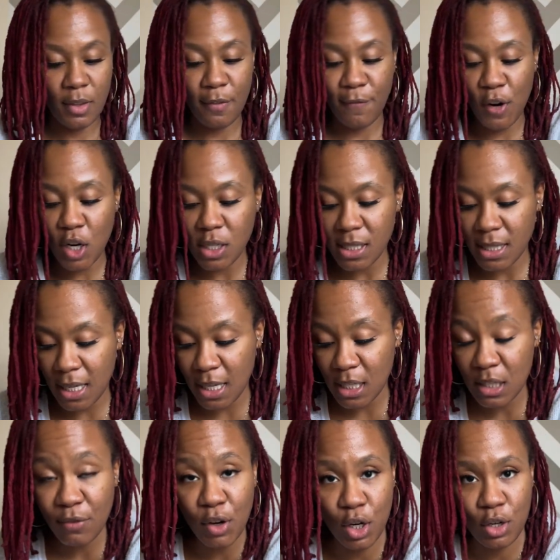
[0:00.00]
first
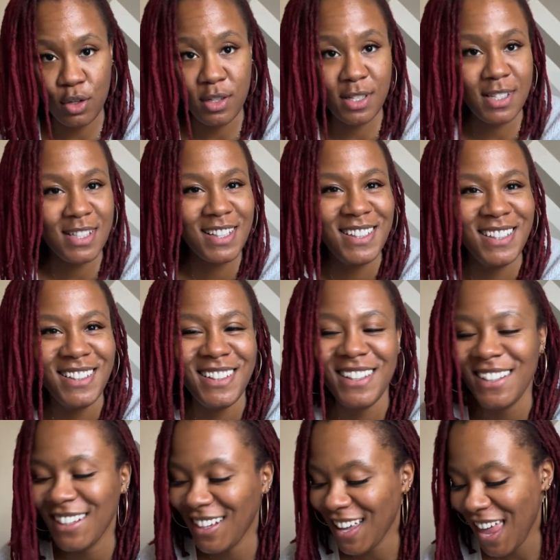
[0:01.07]
things first
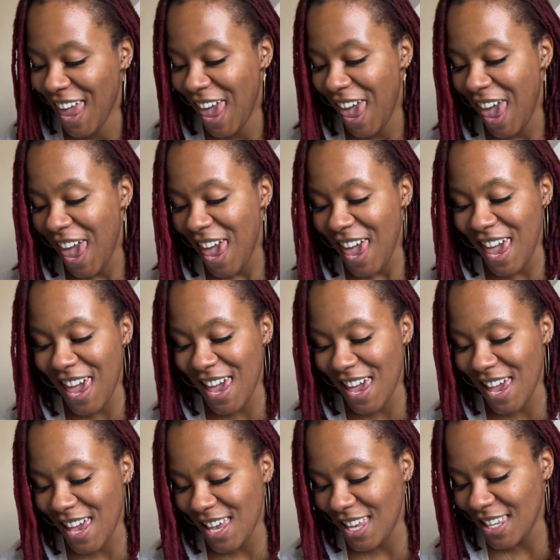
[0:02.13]

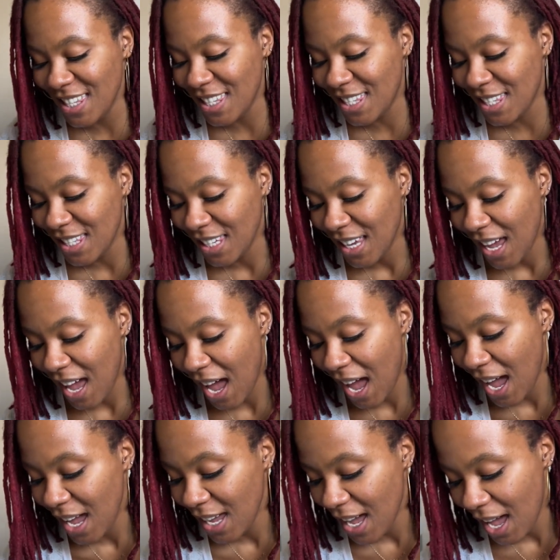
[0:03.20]
is
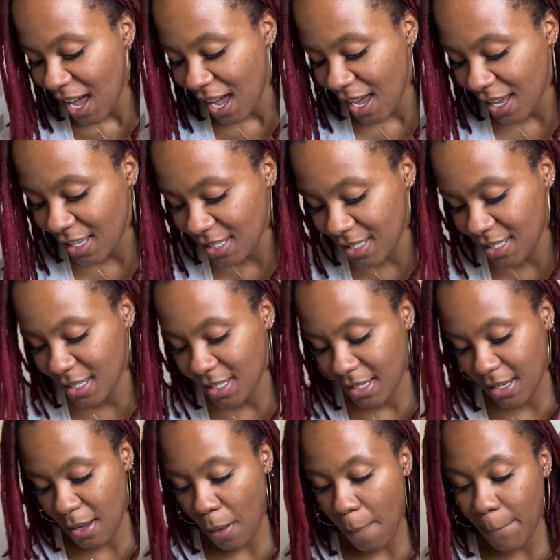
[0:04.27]
I got
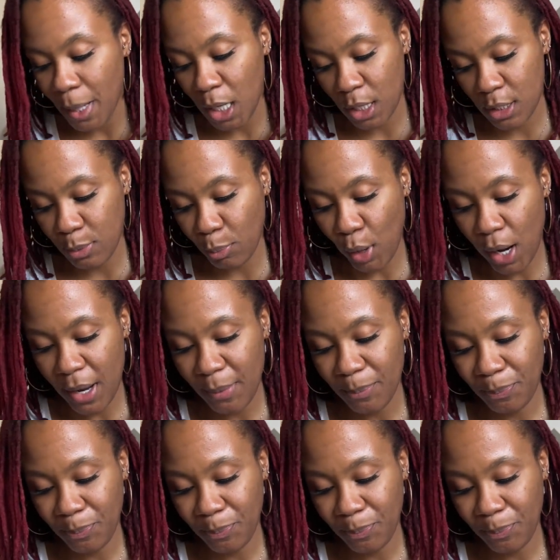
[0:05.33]
bug spray.